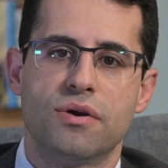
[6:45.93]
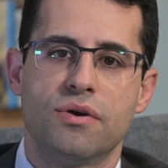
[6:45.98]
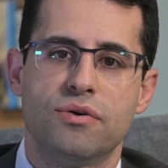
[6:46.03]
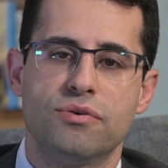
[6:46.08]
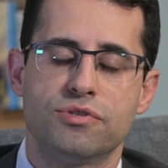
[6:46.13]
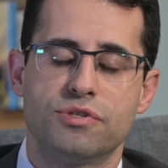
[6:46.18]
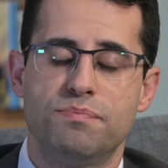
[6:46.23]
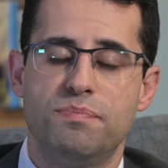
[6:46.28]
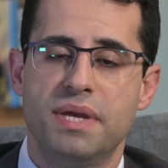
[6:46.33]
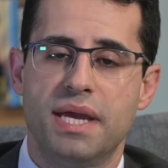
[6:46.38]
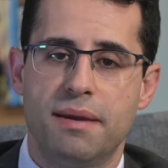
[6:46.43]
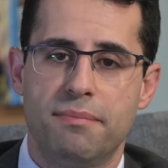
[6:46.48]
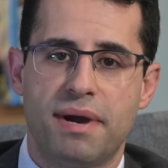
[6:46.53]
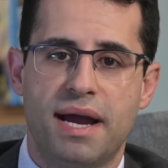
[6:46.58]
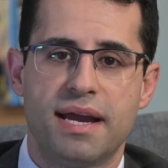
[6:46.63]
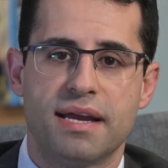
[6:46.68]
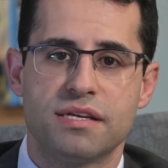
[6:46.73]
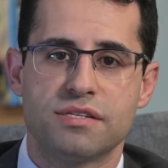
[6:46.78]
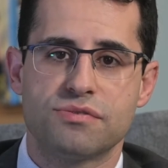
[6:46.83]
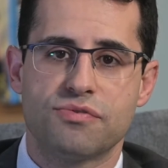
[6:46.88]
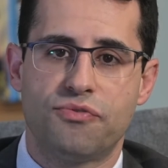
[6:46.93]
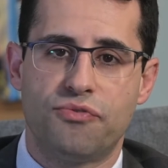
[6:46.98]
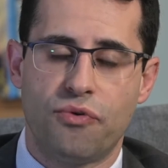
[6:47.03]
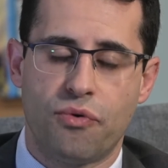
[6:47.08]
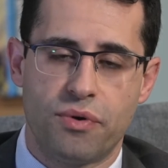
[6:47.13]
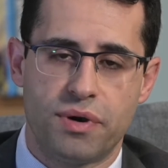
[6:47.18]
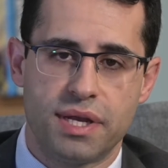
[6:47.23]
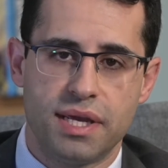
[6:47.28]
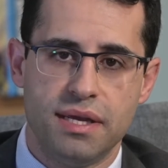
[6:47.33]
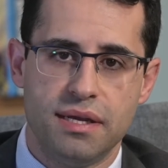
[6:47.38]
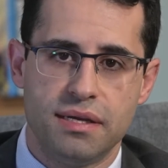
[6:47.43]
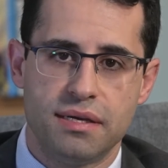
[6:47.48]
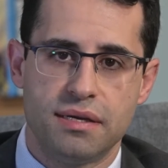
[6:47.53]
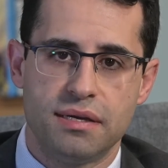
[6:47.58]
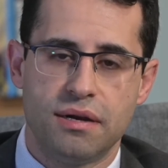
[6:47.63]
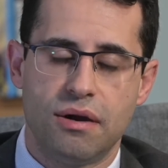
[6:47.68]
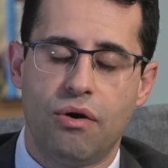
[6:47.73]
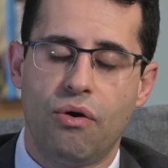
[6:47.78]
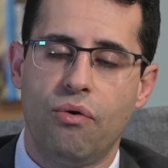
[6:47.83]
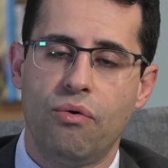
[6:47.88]
whose BMI is 40
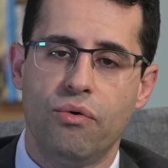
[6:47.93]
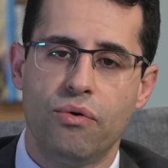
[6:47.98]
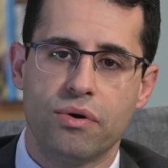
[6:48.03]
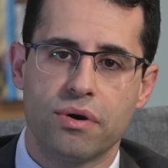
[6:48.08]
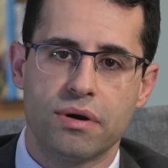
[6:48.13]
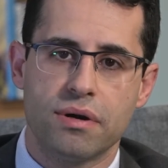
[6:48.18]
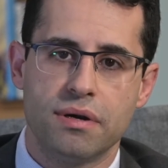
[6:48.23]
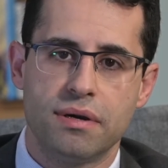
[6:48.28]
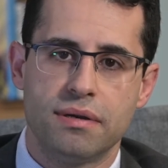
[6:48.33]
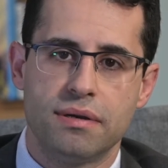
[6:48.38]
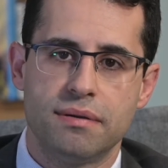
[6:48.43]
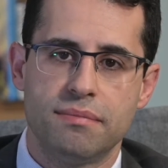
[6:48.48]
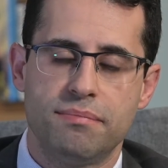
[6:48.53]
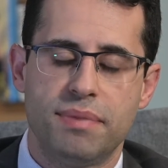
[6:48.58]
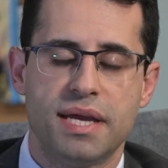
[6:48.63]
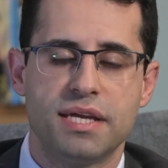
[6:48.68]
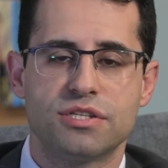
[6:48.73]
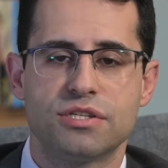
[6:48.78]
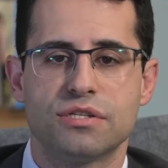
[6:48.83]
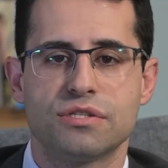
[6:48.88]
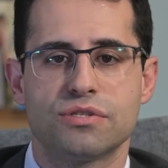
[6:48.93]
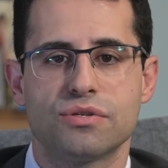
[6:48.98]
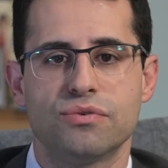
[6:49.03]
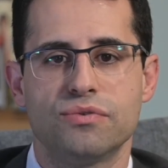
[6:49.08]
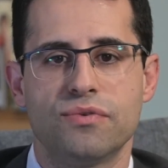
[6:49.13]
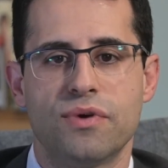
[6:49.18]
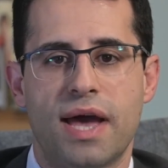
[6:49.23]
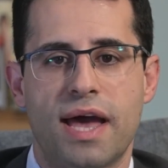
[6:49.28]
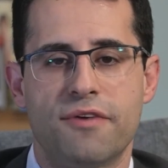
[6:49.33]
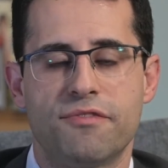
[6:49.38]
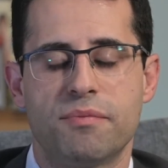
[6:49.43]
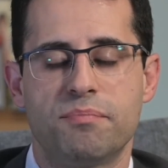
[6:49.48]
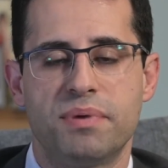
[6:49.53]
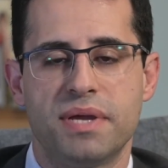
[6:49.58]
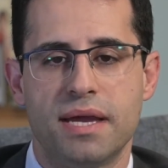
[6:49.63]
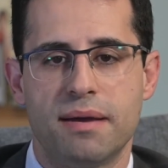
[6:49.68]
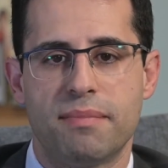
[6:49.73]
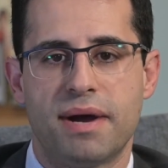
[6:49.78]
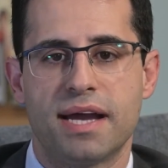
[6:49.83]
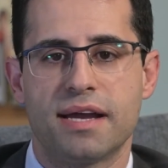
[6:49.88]
or patients who have a
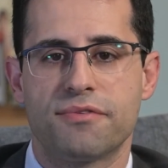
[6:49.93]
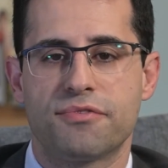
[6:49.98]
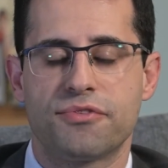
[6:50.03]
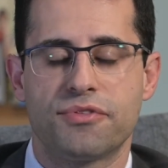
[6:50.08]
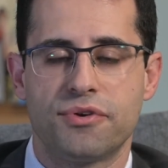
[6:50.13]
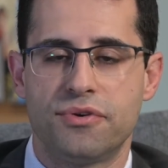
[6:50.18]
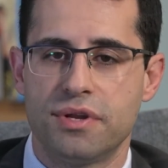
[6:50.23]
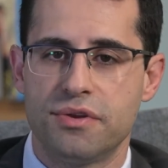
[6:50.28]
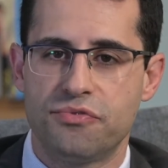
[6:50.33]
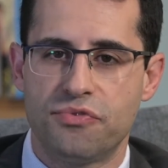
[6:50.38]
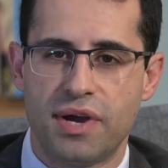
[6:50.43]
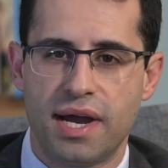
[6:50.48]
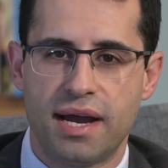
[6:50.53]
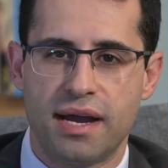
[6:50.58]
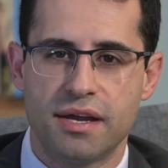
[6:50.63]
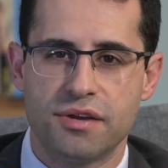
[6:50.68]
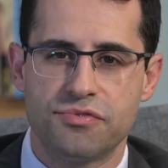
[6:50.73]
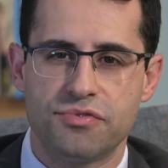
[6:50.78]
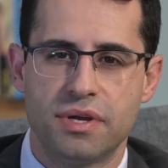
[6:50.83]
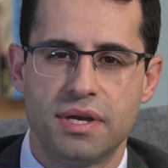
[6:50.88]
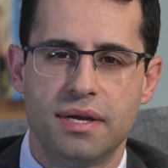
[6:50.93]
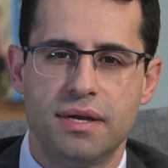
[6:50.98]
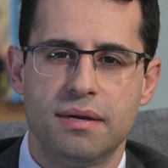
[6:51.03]
BMI of 35